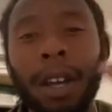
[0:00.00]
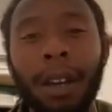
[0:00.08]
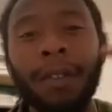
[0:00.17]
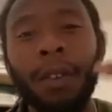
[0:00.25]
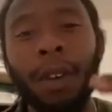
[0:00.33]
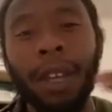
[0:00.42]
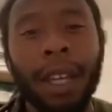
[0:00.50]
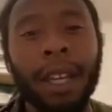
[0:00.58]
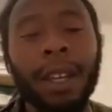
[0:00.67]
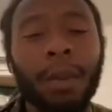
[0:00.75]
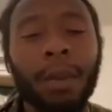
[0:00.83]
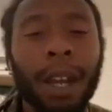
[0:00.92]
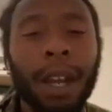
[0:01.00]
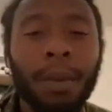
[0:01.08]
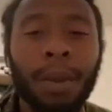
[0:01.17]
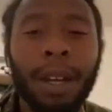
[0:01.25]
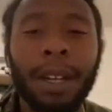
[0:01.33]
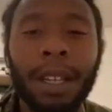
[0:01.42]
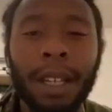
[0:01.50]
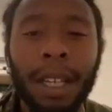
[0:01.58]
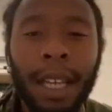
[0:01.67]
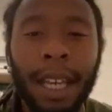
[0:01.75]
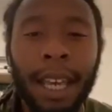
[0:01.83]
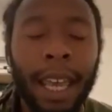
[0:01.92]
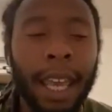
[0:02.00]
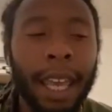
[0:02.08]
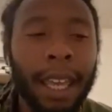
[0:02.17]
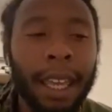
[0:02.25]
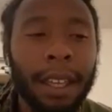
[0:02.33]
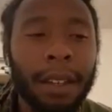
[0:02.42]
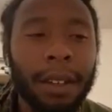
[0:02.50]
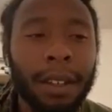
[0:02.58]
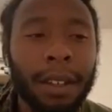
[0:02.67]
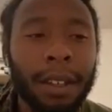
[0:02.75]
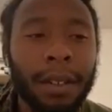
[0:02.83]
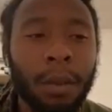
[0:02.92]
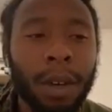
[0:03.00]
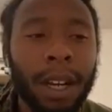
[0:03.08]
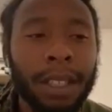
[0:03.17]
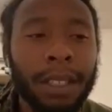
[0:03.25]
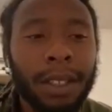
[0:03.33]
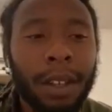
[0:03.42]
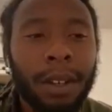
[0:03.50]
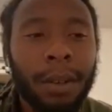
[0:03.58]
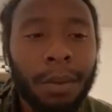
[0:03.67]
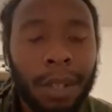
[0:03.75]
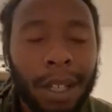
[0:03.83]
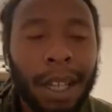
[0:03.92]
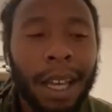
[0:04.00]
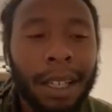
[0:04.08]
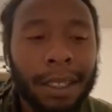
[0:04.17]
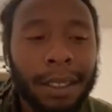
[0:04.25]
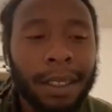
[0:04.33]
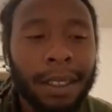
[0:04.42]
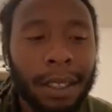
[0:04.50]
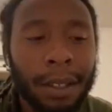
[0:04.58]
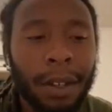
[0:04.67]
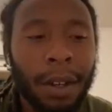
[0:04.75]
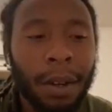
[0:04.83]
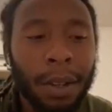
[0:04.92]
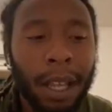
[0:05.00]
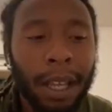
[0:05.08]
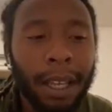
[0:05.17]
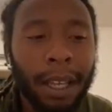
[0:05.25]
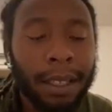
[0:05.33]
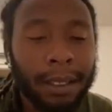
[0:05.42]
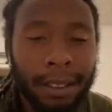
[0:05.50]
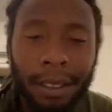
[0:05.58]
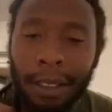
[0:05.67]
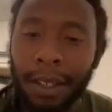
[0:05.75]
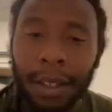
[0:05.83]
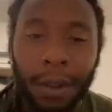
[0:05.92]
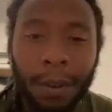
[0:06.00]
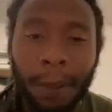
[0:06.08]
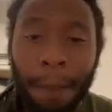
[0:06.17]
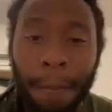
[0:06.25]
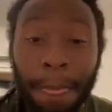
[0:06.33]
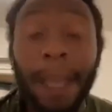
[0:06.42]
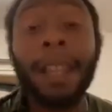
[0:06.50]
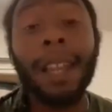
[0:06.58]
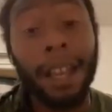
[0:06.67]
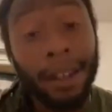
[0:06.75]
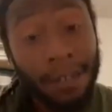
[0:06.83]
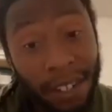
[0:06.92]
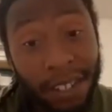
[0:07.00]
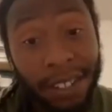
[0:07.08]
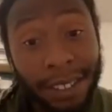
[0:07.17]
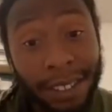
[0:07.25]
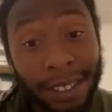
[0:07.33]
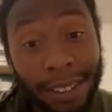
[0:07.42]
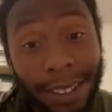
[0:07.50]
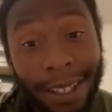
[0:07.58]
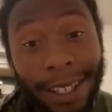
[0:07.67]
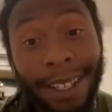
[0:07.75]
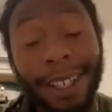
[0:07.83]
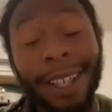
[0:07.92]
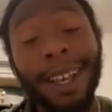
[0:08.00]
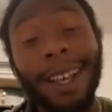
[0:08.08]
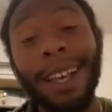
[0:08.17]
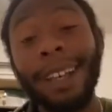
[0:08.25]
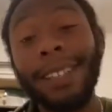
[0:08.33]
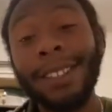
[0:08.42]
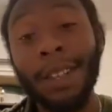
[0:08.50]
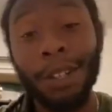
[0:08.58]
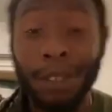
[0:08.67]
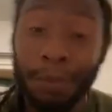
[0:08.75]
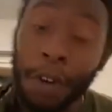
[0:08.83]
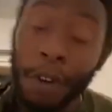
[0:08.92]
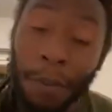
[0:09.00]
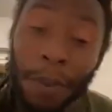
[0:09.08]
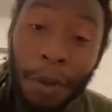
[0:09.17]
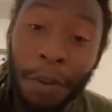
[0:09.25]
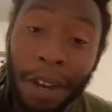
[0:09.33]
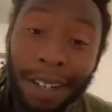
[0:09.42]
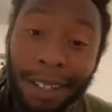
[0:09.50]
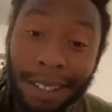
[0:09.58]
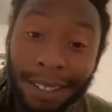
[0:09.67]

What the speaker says: for getting what I wanted. And what I started realizing, you know, like, as, you know, a lot of us, I started smoking marijuana,